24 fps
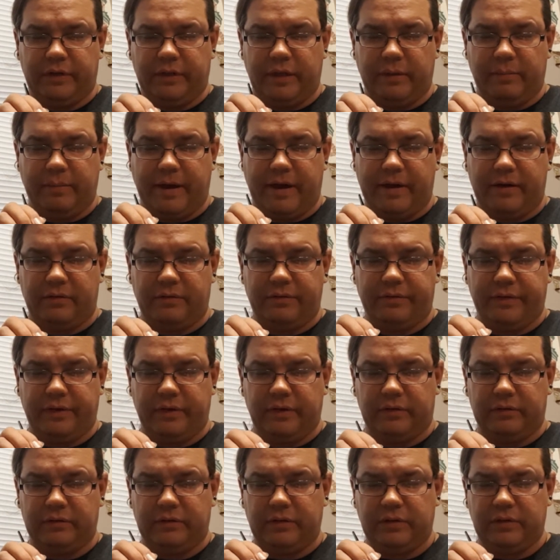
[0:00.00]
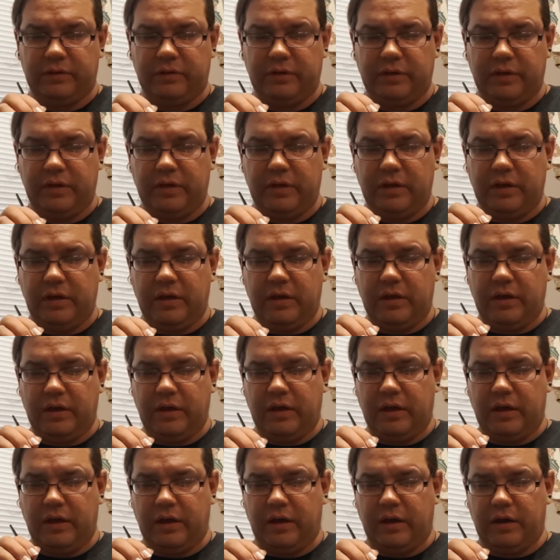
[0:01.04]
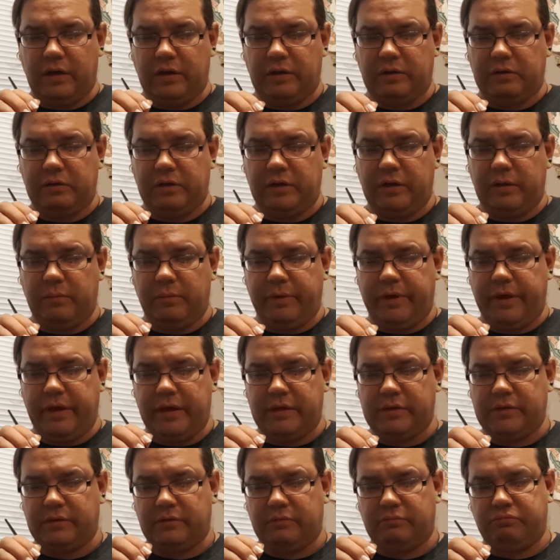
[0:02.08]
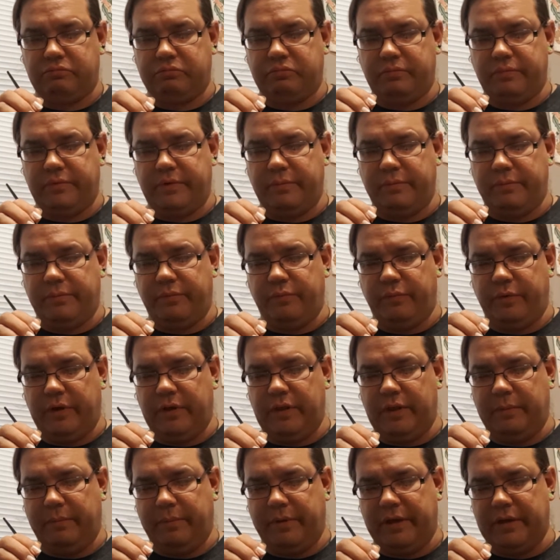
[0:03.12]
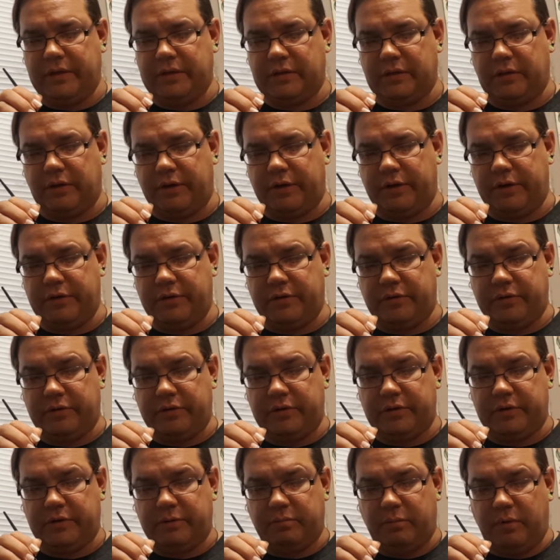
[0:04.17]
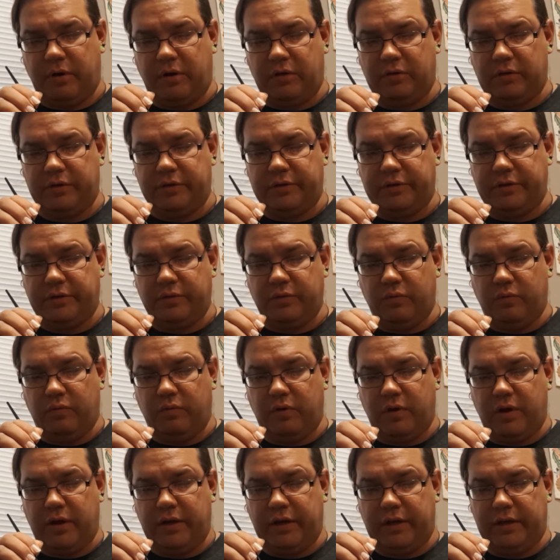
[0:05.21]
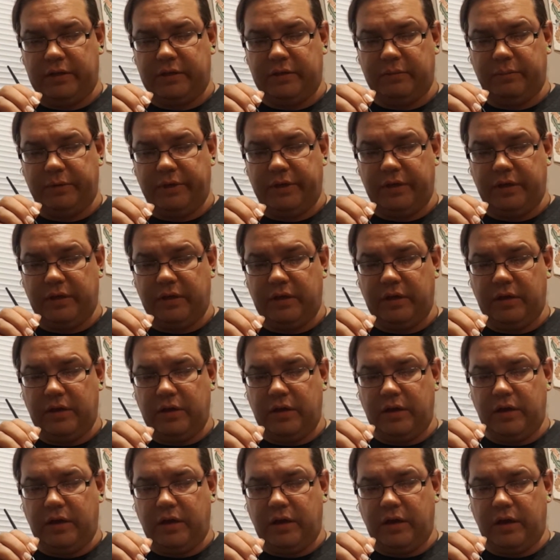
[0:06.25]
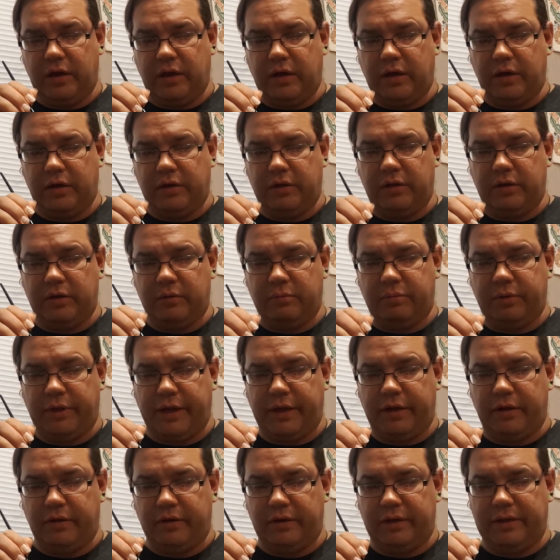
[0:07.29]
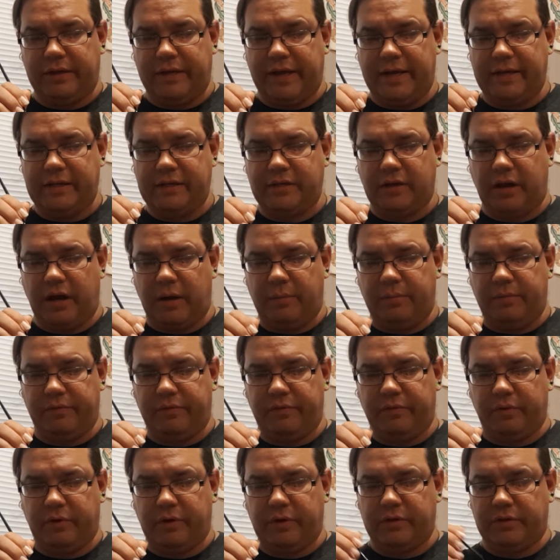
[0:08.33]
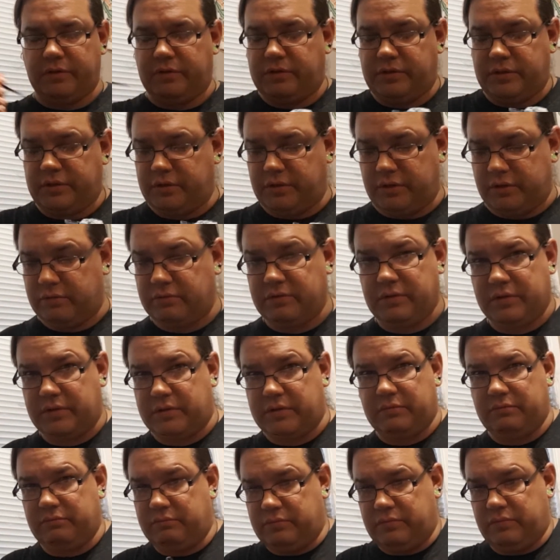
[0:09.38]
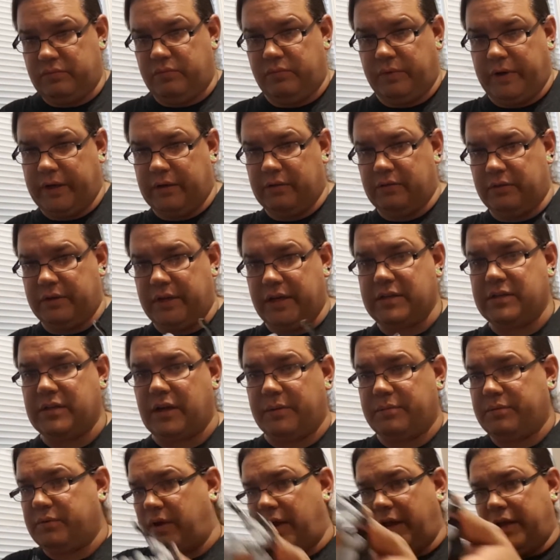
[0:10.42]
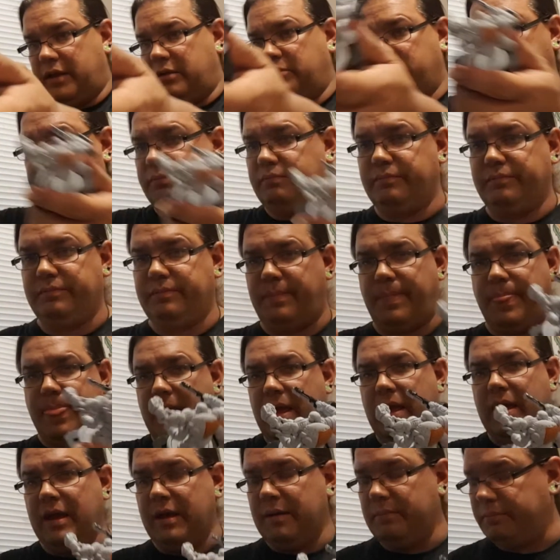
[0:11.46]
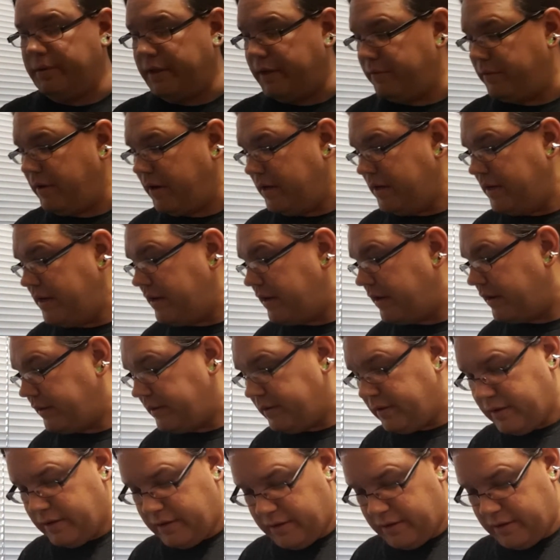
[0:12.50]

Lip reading: And the battlefield can really be as large or as small as you want it to be. You can play it on a desktop if you want it, just a regular desktop. So I could play it right here.